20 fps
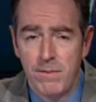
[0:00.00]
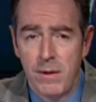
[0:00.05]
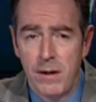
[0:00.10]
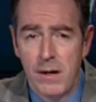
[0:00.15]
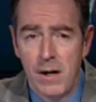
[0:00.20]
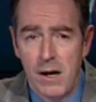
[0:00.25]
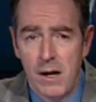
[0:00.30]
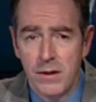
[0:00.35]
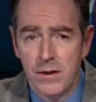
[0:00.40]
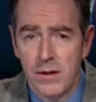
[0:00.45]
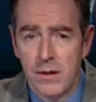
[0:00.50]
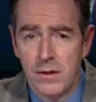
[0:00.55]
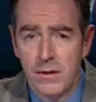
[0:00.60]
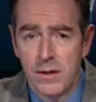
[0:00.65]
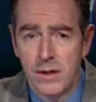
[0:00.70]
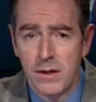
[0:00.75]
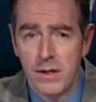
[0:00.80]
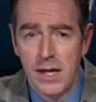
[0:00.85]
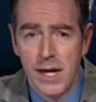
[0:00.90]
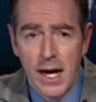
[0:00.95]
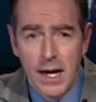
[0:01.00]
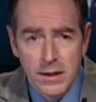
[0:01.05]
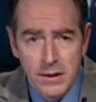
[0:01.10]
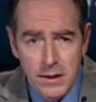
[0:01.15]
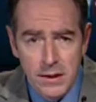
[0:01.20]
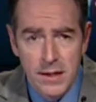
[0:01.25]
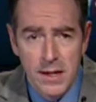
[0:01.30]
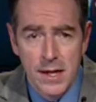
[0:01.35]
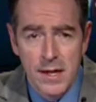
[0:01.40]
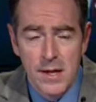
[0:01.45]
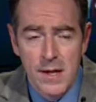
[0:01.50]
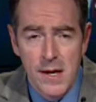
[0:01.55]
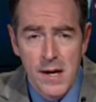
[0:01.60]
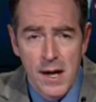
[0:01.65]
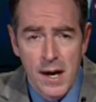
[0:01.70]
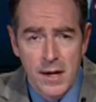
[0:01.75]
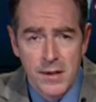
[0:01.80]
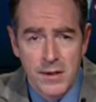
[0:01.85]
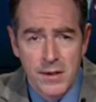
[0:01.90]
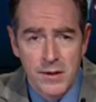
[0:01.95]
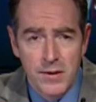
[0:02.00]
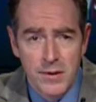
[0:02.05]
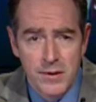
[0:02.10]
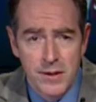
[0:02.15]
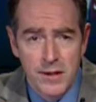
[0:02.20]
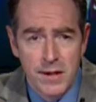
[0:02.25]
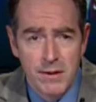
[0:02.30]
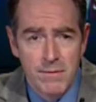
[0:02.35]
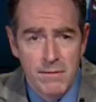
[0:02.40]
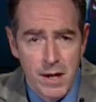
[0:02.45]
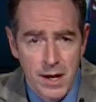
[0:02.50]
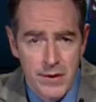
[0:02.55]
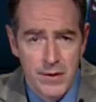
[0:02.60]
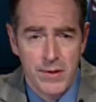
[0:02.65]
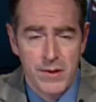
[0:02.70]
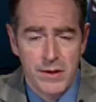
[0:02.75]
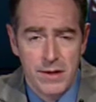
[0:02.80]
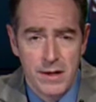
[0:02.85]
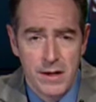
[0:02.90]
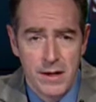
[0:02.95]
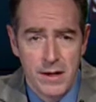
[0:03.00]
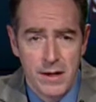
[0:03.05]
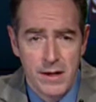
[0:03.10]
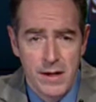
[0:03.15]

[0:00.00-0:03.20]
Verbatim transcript: but also to the elderly and to nursing mothers.